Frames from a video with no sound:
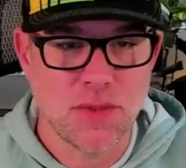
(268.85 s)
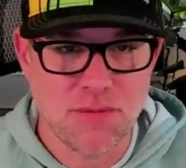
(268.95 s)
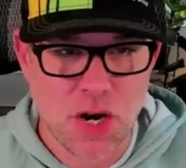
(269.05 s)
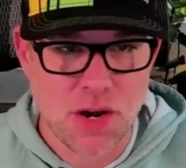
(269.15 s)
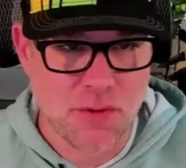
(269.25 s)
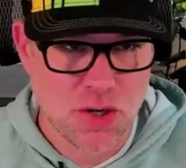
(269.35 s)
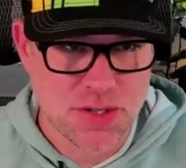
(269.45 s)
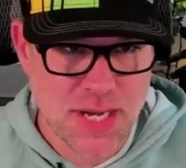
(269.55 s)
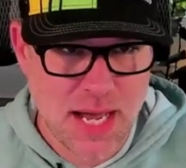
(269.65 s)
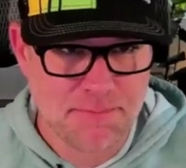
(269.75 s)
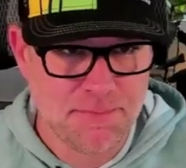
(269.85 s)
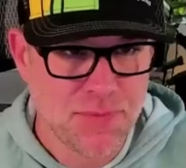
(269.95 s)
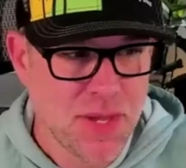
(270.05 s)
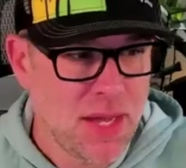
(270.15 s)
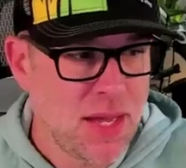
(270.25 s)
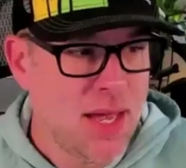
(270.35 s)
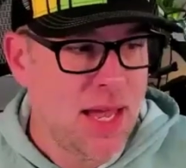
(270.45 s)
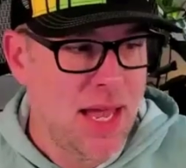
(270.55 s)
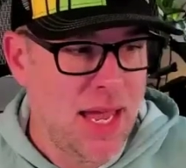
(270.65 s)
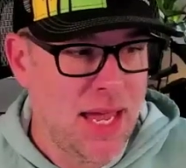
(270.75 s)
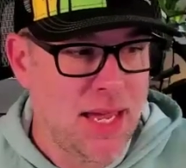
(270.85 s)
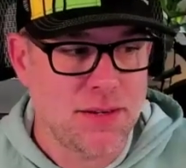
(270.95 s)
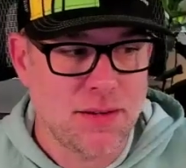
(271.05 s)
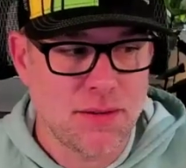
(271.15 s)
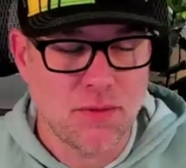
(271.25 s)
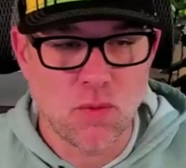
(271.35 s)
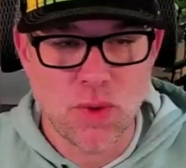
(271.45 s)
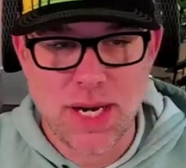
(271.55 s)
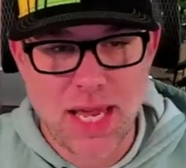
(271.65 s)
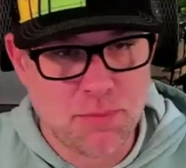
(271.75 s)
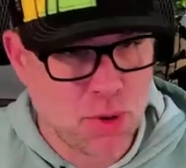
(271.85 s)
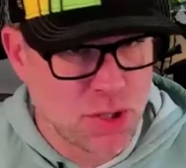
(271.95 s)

the very first time. And when a